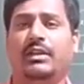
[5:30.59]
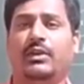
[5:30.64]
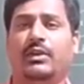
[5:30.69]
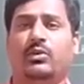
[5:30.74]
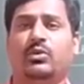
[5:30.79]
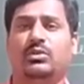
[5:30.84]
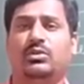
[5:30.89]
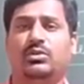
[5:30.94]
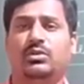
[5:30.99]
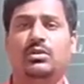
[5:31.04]

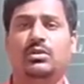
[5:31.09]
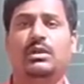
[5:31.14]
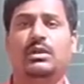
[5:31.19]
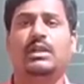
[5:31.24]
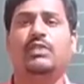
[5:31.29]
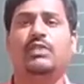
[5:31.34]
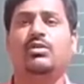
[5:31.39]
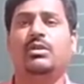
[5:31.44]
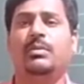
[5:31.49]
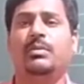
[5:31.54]
So it will
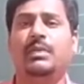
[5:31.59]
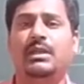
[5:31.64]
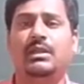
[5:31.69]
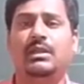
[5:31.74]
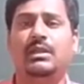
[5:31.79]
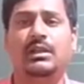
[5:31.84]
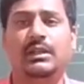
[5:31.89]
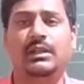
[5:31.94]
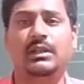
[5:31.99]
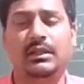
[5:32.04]
be in that
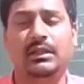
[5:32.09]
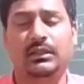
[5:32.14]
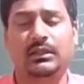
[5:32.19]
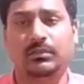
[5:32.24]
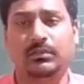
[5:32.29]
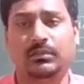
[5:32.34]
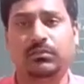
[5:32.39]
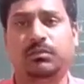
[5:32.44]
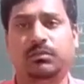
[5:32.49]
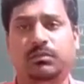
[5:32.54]

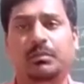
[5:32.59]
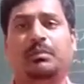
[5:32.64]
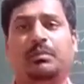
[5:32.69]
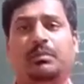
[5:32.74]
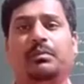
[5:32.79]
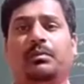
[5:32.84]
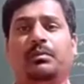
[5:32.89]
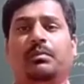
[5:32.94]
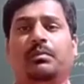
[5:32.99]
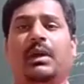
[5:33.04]

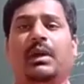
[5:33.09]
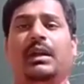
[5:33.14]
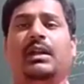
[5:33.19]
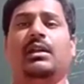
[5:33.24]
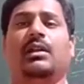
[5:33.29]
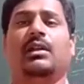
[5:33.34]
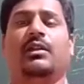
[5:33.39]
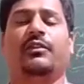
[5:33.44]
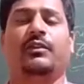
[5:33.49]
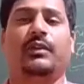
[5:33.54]
bundle
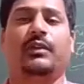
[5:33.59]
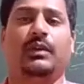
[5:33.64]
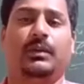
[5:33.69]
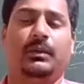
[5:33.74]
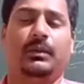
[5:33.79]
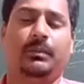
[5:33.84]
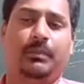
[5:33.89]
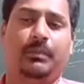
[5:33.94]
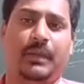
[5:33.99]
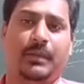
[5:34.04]
of
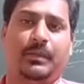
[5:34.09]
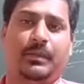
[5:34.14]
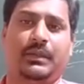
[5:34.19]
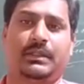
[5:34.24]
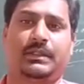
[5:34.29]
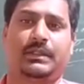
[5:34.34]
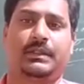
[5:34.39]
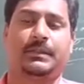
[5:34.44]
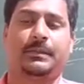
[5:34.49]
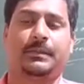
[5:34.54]
papers.
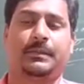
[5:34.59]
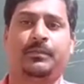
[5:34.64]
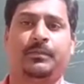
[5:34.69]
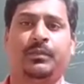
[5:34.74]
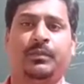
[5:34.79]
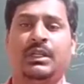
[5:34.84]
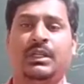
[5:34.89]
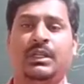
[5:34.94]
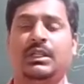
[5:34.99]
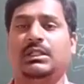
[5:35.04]

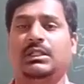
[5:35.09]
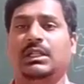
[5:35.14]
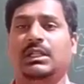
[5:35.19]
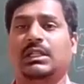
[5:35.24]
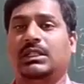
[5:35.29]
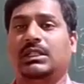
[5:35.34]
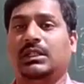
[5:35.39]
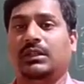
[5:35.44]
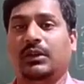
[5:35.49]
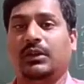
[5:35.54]
Just
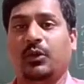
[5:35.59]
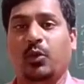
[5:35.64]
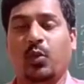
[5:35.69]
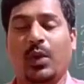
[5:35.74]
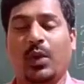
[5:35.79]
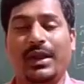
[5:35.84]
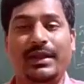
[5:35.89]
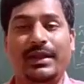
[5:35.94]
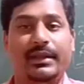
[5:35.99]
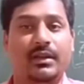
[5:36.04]
one
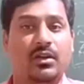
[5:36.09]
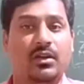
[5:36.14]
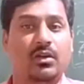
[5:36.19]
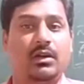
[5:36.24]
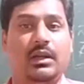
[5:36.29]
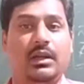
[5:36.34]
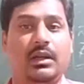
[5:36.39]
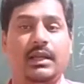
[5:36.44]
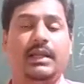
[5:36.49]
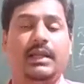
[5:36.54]
cannot
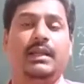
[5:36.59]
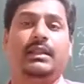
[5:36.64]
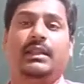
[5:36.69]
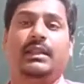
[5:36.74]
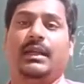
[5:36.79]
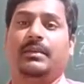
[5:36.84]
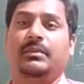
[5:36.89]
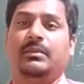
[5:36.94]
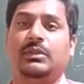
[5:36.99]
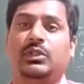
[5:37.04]
read them,
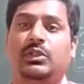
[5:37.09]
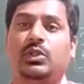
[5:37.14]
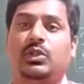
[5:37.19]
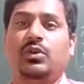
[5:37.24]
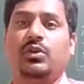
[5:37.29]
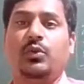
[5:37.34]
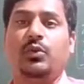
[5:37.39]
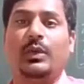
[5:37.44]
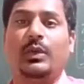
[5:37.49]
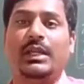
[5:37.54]
so
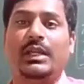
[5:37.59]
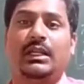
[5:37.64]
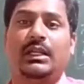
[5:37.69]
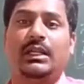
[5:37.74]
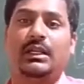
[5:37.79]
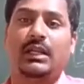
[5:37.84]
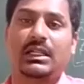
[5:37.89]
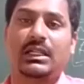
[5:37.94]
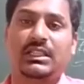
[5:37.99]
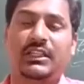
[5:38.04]
we
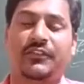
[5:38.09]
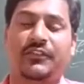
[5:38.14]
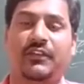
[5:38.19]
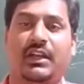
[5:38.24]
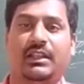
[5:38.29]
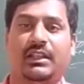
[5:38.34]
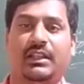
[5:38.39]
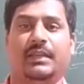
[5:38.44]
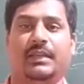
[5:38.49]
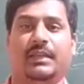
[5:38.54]
classify them
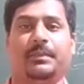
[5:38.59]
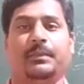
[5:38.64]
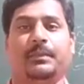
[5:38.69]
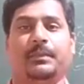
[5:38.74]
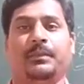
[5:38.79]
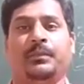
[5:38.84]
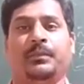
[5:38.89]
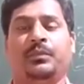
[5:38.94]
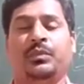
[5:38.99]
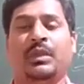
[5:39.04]

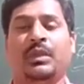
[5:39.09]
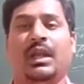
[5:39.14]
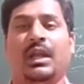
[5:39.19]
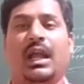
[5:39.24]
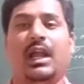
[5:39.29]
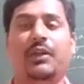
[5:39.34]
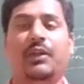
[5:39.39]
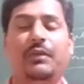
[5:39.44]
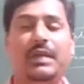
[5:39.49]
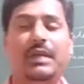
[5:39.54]
and
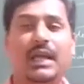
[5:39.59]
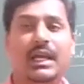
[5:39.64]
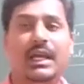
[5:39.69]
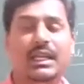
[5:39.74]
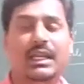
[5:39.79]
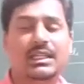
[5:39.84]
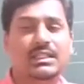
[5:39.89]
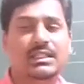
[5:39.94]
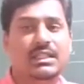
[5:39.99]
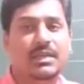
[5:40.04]
we arrange
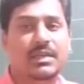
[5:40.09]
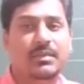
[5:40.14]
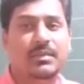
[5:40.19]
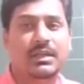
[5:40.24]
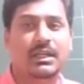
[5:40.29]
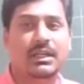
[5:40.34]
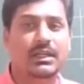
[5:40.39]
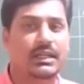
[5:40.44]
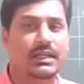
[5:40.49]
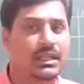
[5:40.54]
them in a
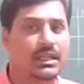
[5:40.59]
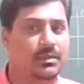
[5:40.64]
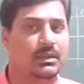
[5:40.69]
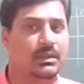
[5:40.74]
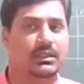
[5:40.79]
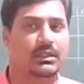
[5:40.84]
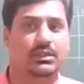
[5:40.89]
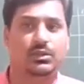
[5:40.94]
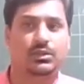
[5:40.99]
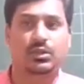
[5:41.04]
table.
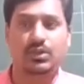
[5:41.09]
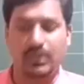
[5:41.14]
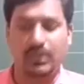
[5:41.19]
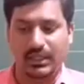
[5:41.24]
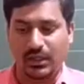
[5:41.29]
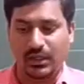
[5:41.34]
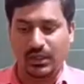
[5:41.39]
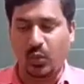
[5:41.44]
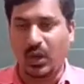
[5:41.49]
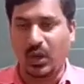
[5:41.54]
So in
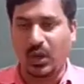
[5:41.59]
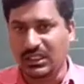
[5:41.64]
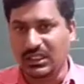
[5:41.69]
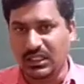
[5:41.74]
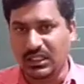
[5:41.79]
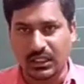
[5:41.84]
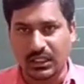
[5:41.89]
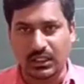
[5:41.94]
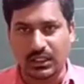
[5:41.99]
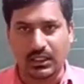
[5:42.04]
one single
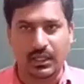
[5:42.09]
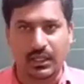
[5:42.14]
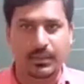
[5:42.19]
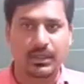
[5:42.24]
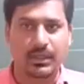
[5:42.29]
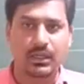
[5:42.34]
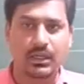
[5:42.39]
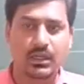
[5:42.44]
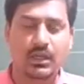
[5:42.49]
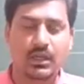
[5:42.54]
table,
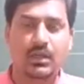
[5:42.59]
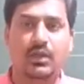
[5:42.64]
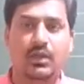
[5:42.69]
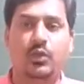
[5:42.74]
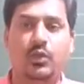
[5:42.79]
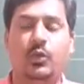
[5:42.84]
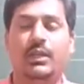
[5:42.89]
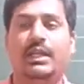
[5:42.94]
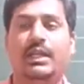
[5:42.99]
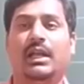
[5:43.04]
we
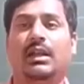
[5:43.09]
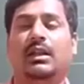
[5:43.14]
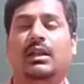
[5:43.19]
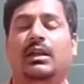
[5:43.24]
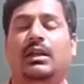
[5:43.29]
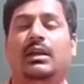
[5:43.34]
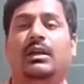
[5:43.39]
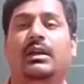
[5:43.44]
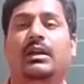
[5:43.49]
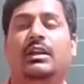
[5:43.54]
can
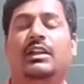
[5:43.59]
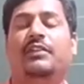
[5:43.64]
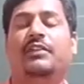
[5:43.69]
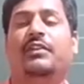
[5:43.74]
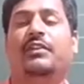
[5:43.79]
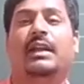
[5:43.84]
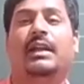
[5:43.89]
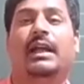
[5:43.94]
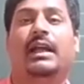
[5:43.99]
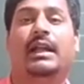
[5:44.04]
refer
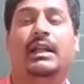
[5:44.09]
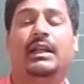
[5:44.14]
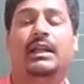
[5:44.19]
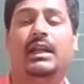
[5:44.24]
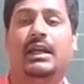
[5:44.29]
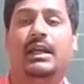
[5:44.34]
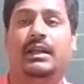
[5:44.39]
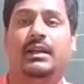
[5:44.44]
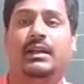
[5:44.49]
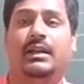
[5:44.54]
entire data.